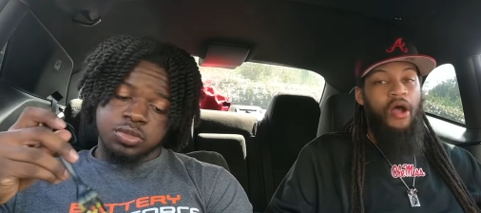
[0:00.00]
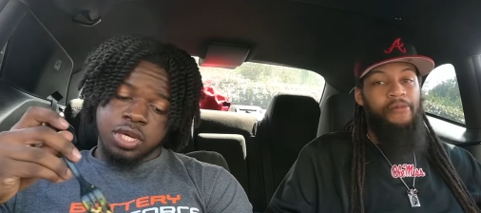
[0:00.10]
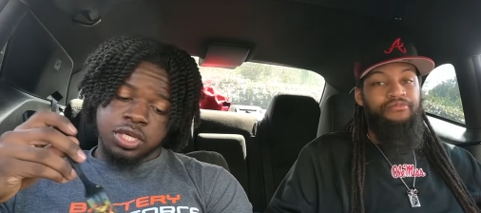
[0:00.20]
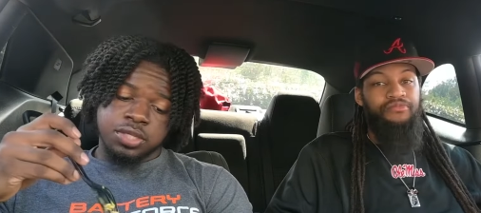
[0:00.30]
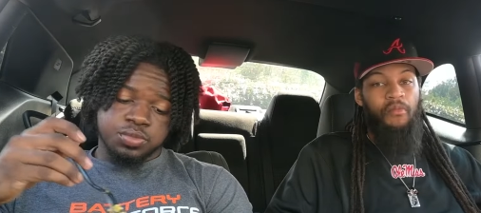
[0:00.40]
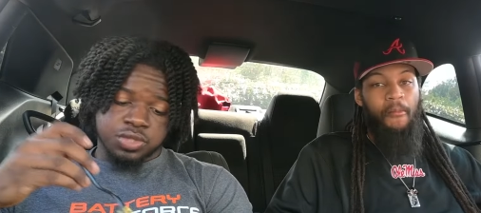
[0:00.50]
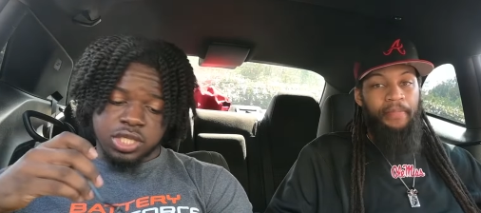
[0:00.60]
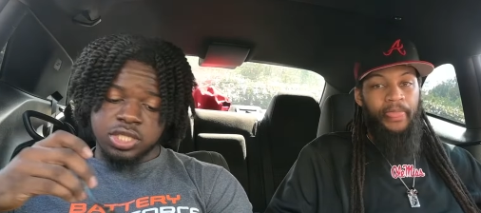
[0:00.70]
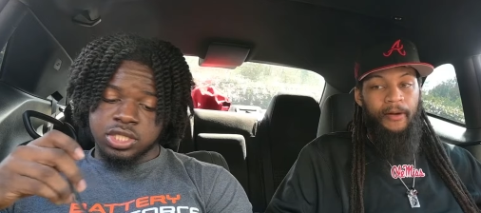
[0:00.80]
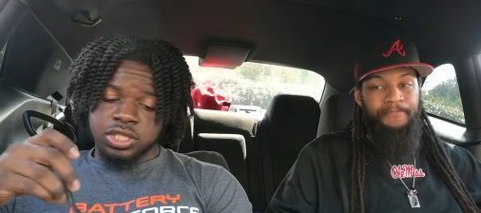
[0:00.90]
Speaker 1: right here.
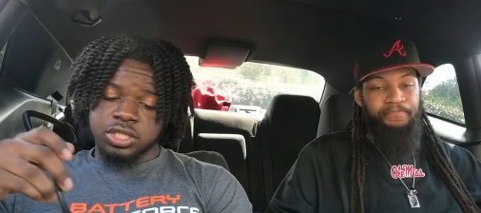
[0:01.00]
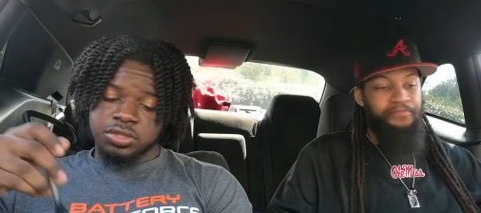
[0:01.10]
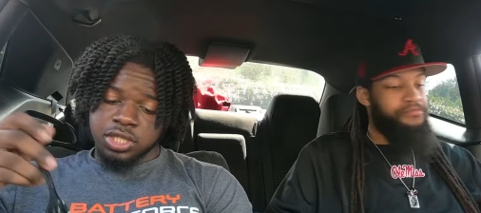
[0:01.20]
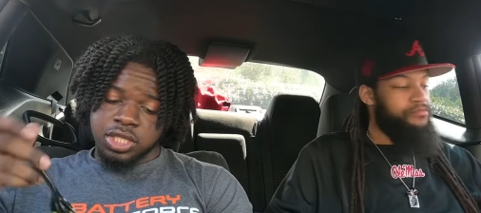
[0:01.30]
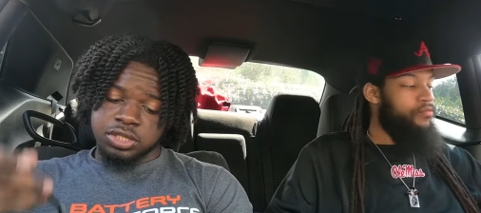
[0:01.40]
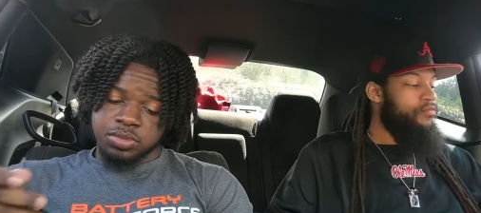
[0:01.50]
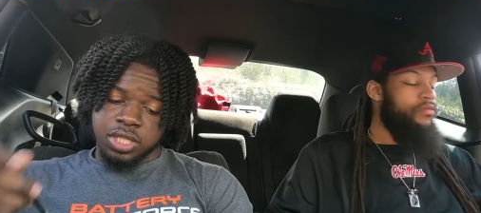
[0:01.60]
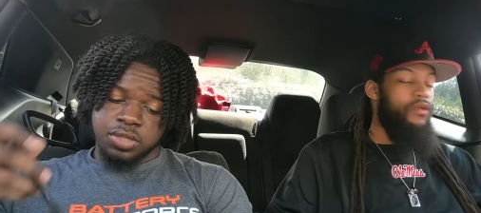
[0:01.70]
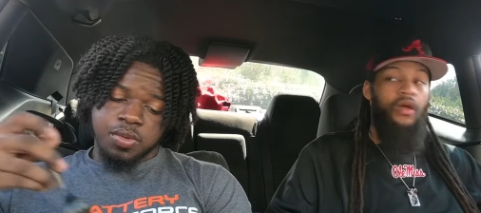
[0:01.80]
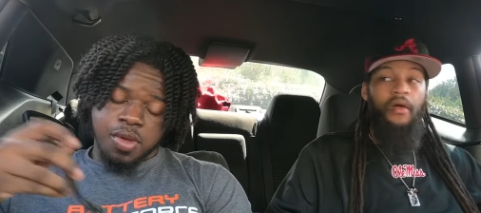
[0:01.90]
It, it, it is, man.
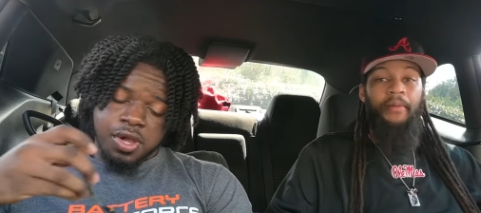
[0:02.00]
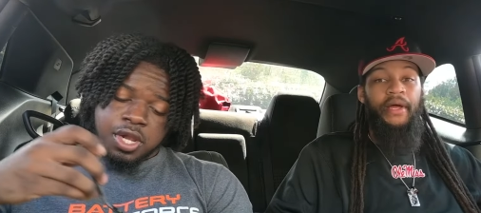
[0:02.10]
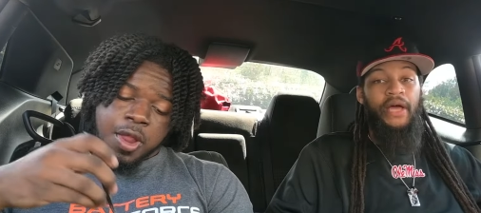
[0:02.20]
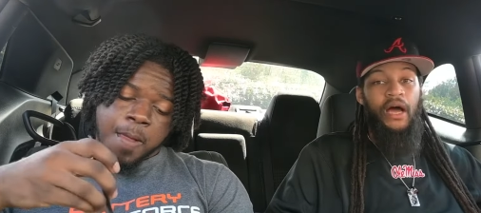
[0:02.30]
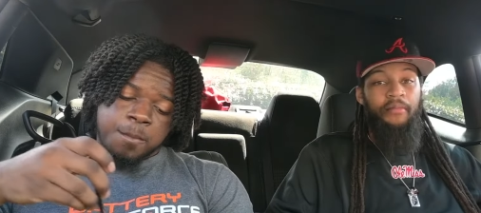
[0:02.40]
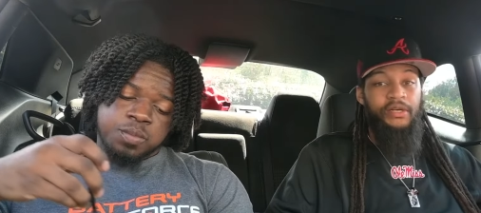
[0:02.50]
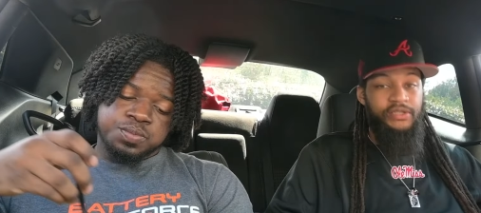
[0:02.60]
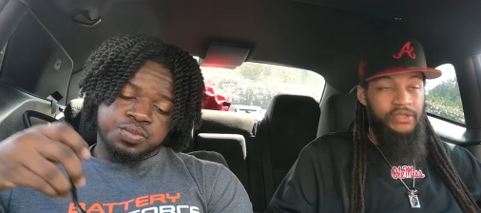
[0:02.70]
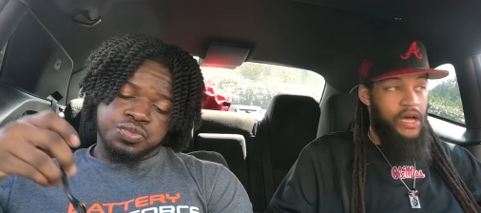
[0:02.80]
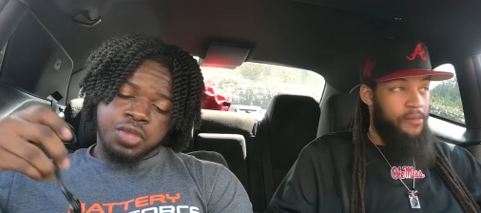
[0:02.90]
Speaker 2: Man, y'all make
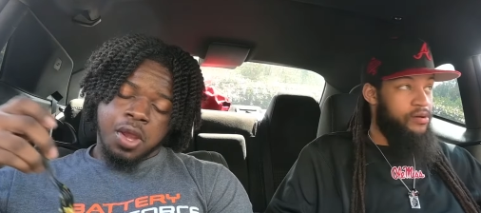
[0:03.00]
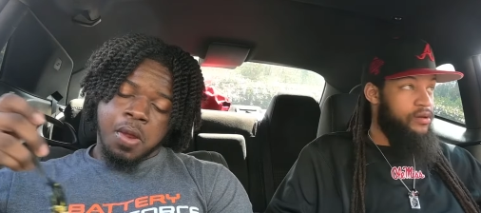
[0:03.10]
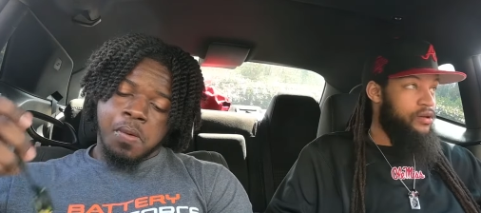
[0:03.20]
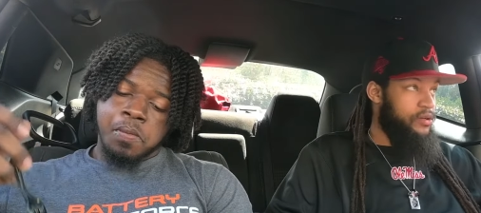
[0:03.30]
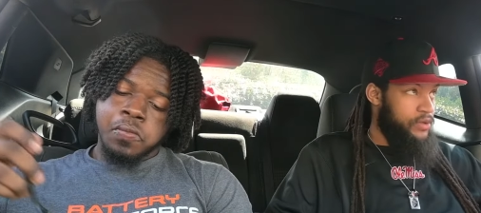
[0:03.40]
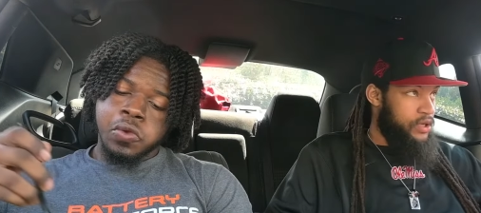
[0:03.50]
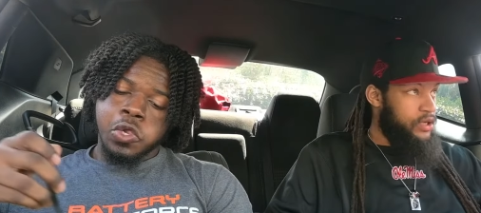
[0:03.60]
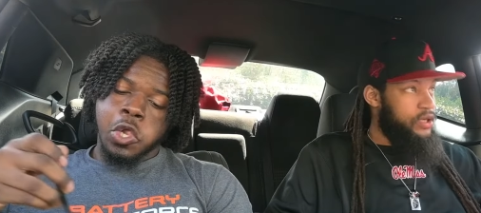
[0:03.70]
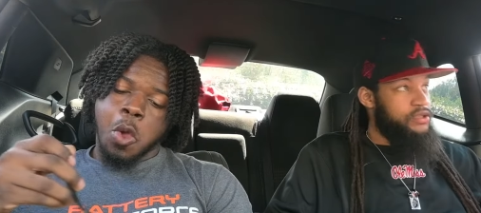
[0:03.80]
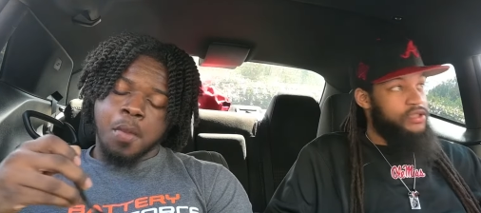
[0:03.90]
sure y'all pull up
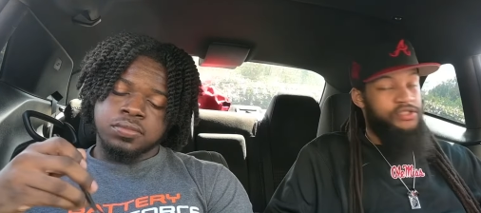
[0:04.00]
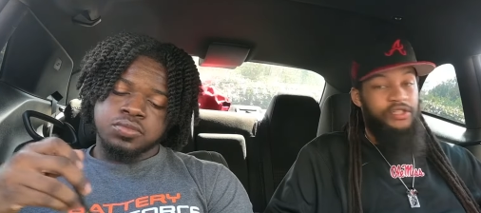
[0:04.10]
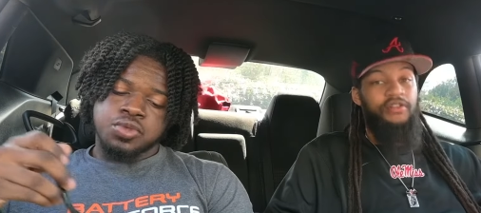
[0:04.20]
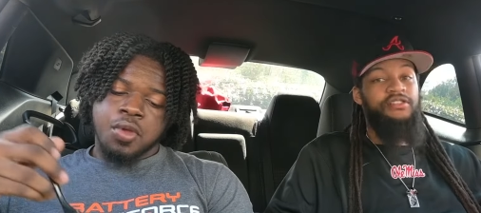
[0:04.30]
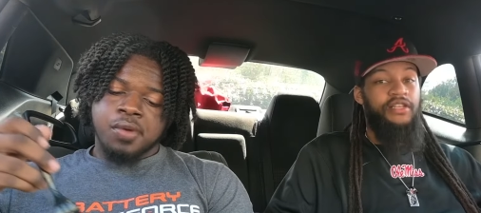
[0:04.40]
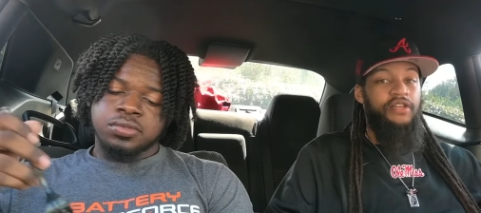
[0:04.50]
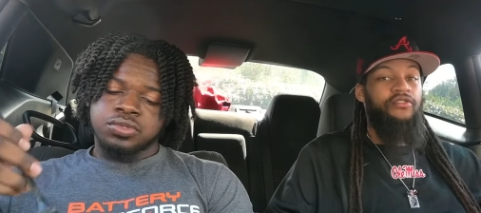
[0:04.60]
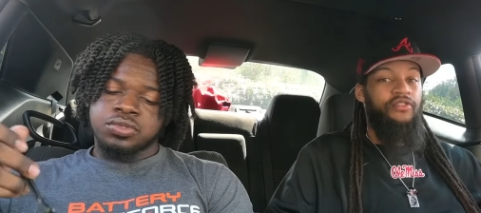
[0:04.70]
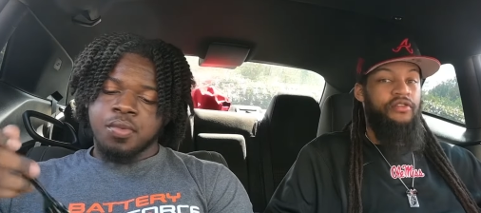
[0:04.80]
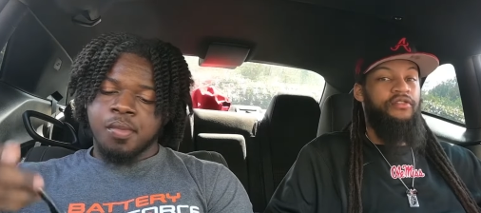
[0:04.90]
to Jerk City
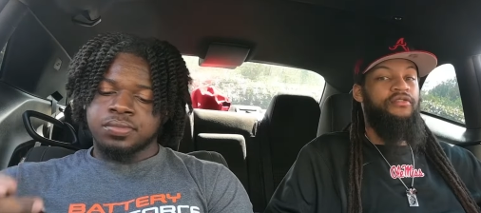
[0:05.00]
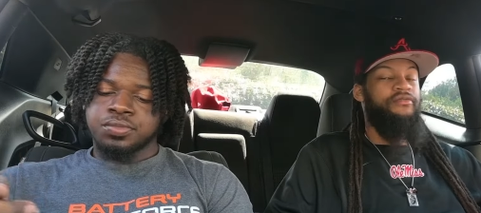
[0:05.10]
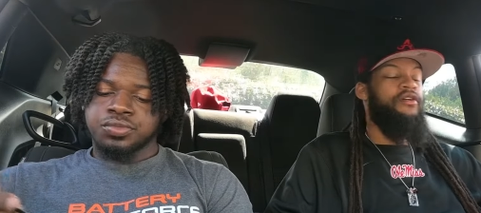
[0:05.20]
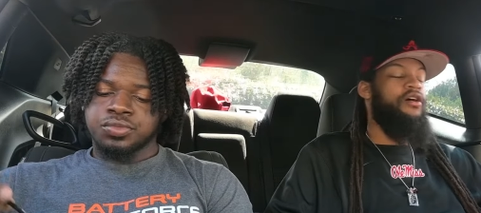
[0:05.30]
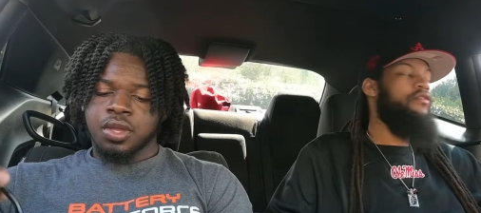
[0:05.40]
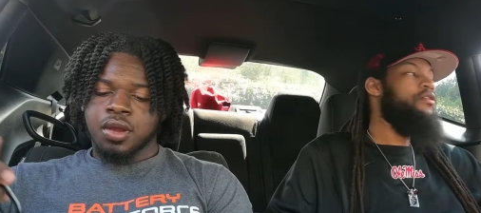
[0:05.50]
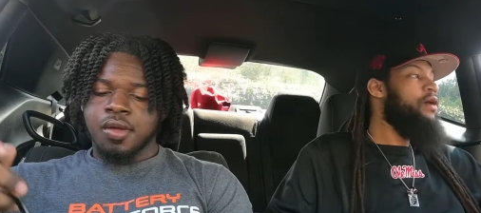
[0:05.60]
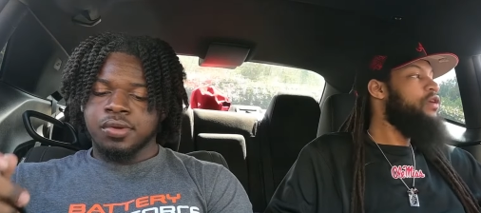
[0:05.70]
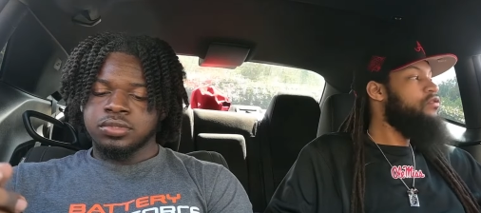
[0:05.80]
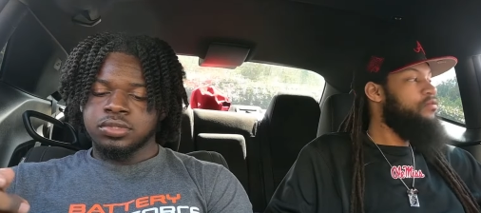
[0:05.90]
Grill over here
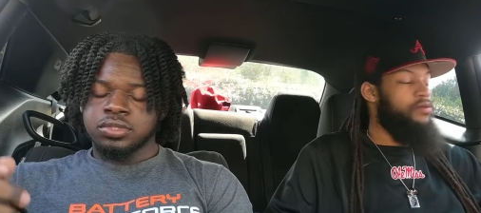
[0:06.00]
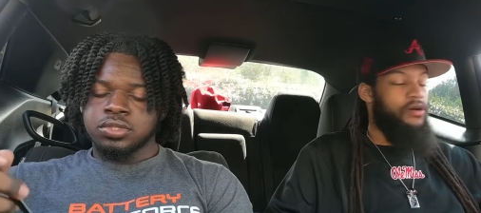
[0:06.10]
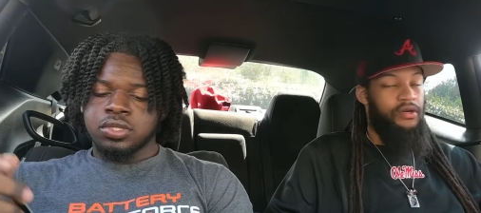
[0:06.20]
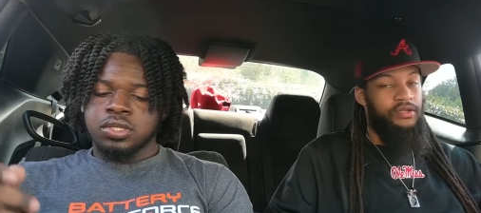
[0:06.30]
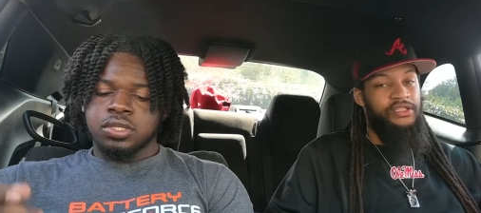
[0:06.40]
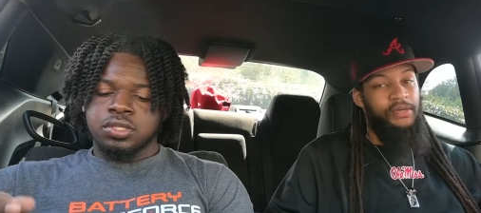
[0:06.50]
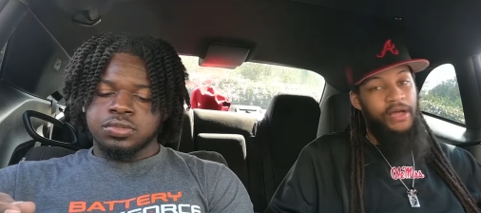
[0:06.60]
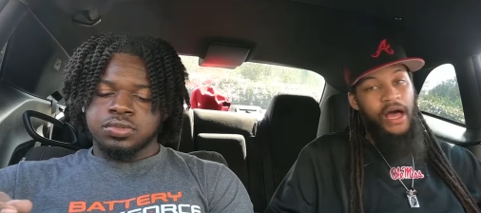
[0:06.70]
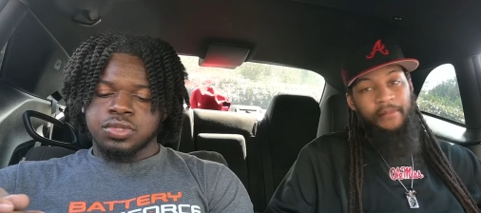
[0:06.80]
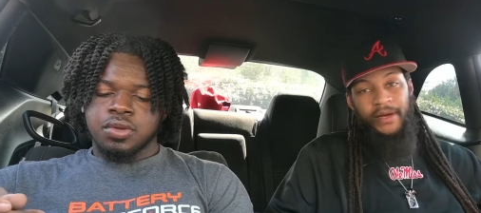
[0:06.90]
by North Park. Some
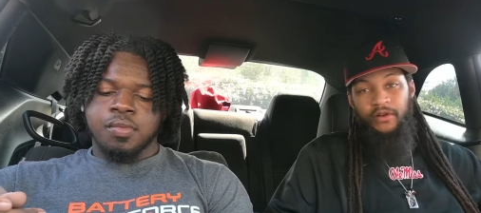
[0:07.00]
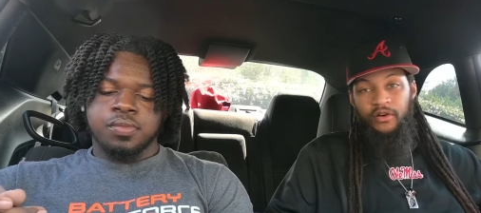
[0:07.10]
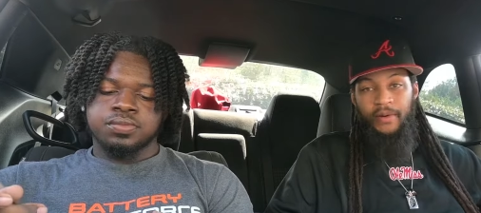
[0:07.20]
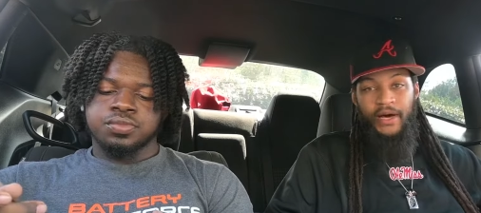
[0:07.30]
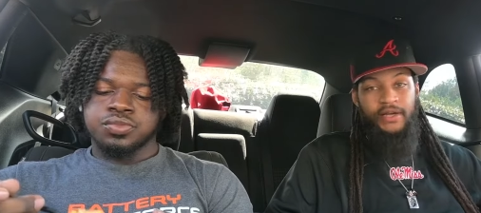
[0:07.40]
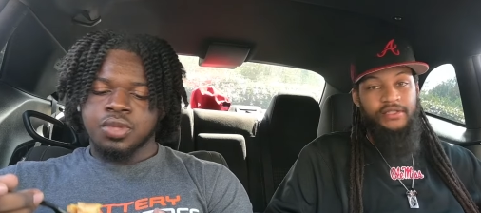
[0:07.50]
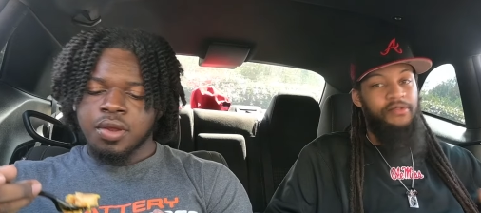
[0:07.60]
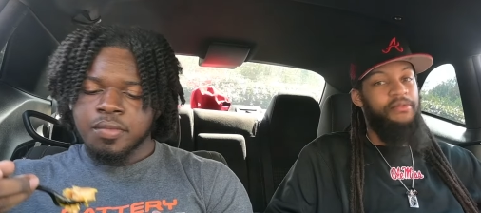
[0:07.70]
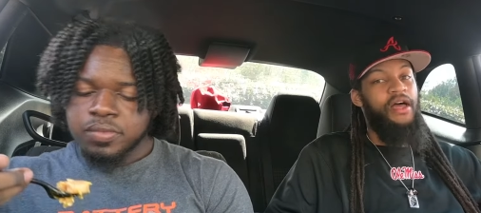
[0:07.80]
of y'all might know about it. Some of